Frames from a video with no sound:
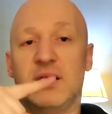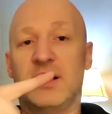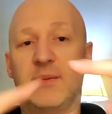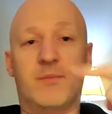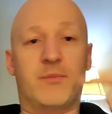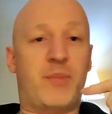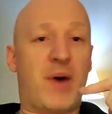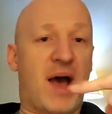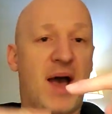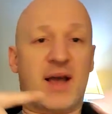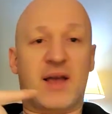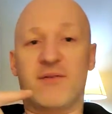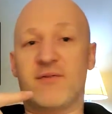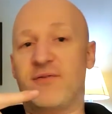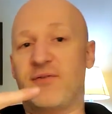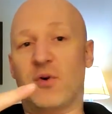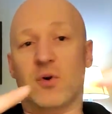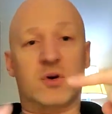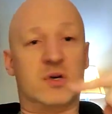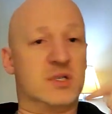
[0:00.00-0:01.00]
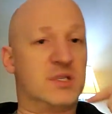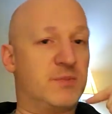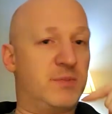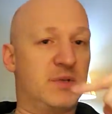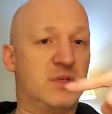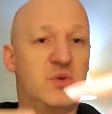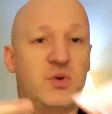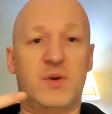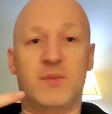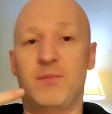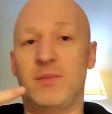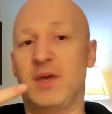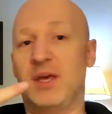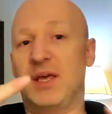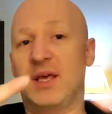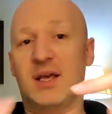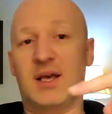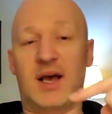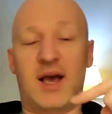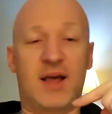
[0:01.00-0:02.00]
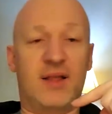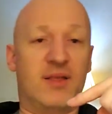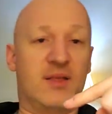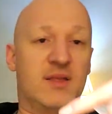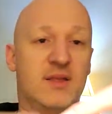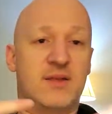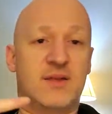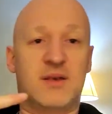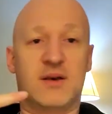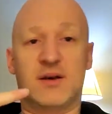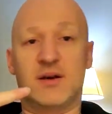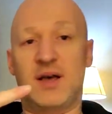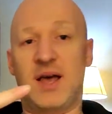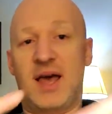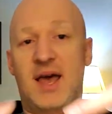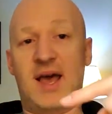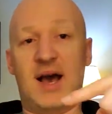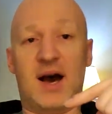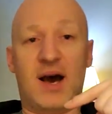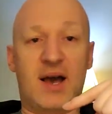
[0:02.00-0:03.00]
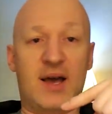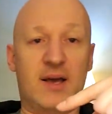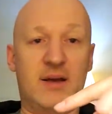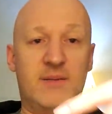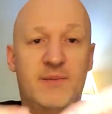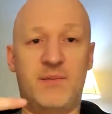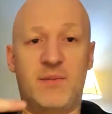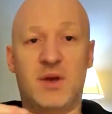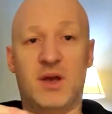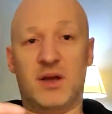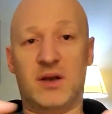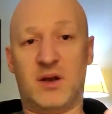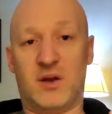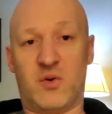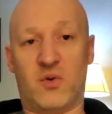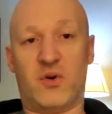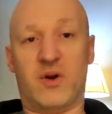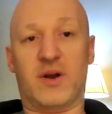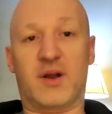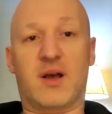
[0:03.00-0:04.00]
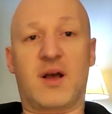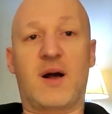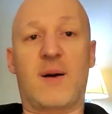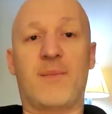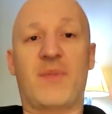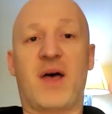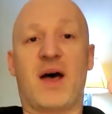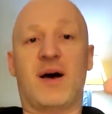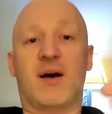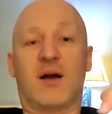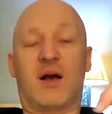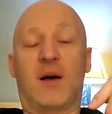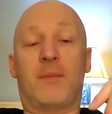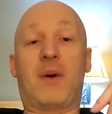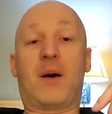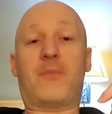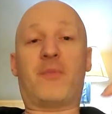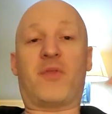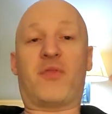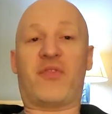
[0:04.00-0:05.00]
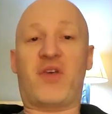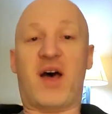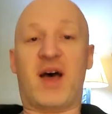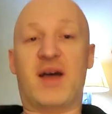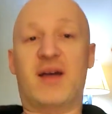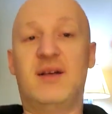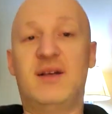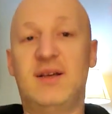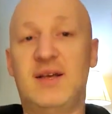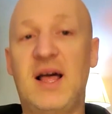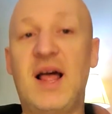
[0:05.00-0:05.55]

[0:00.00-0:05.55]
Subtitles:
back and forth between me and the AI in order to come up with that.